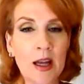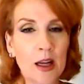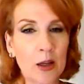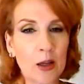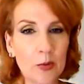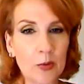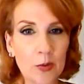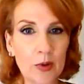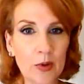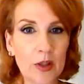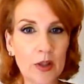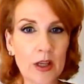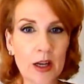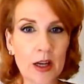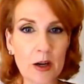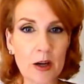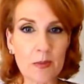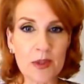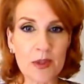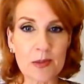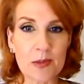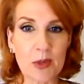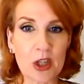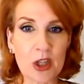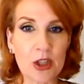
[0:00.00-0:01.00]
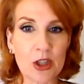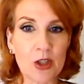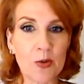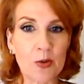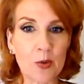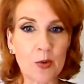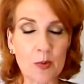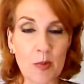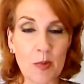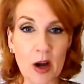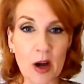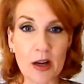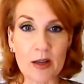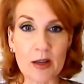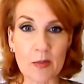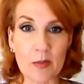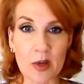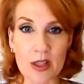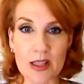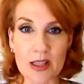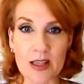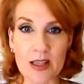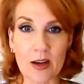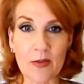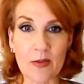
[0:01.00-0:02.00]
It really helps me to remind
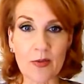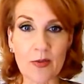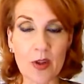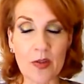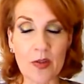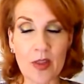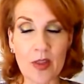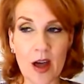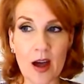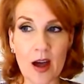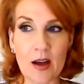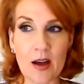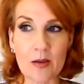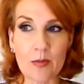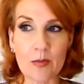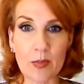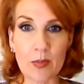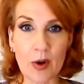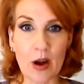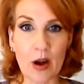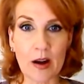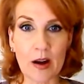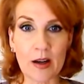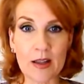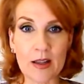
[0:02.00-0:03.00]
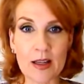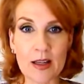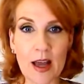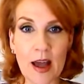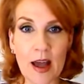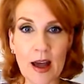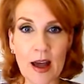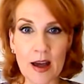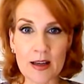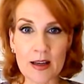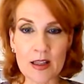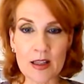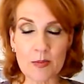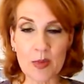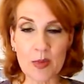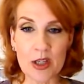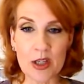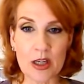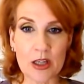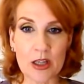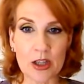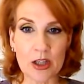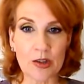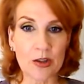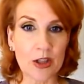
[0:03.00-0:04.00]
myself that that product has
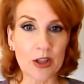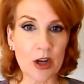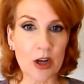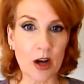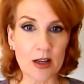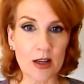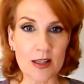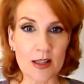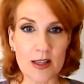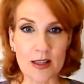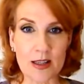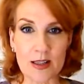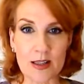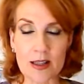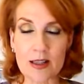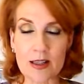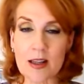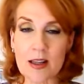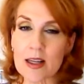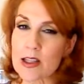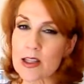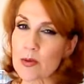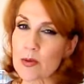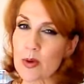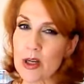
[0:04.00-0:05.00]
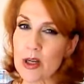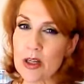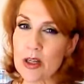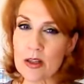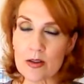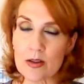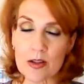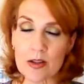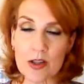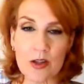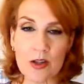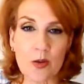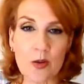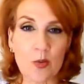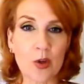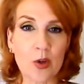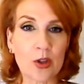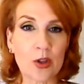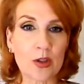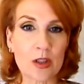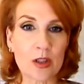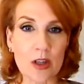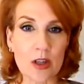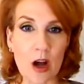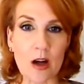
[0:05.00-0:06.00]
potential toxins. And that's why I use the
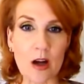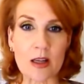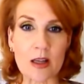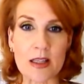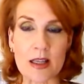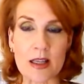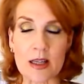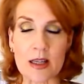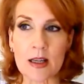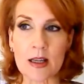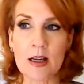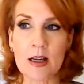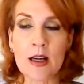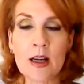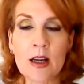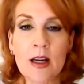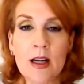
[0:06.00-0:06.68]
word toxic.